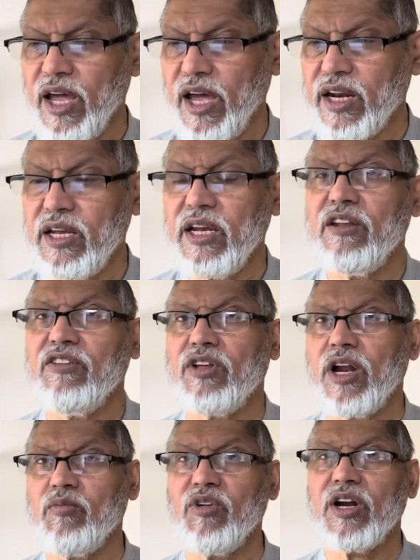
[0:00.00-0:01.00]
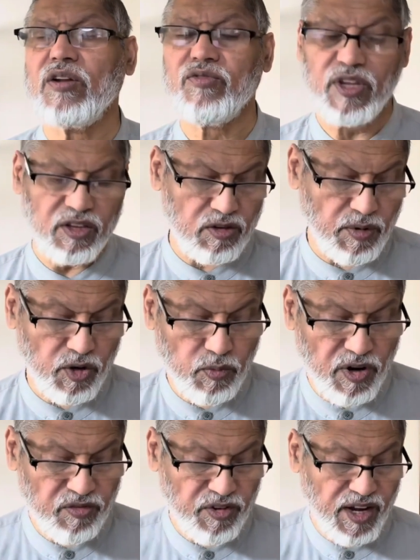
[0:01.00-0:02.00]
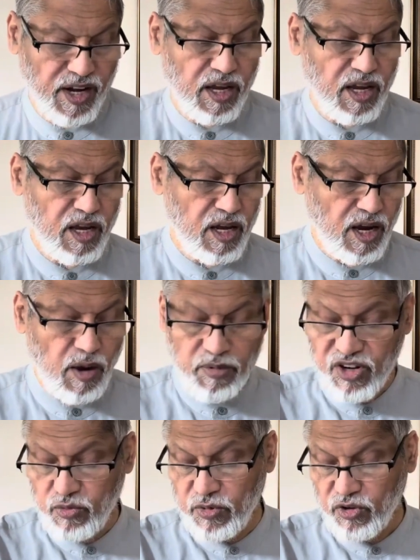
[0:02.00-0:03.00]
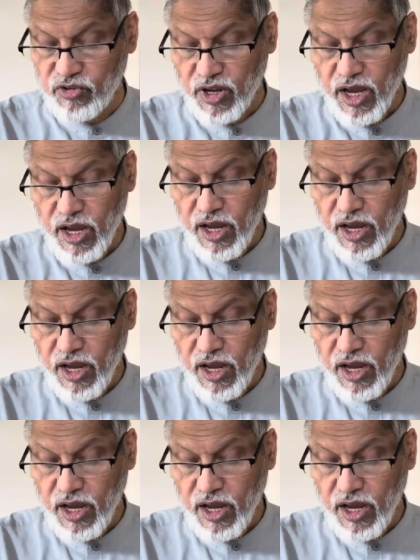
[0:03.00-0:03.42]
And he described a lot of things about Prophet uh, attributes.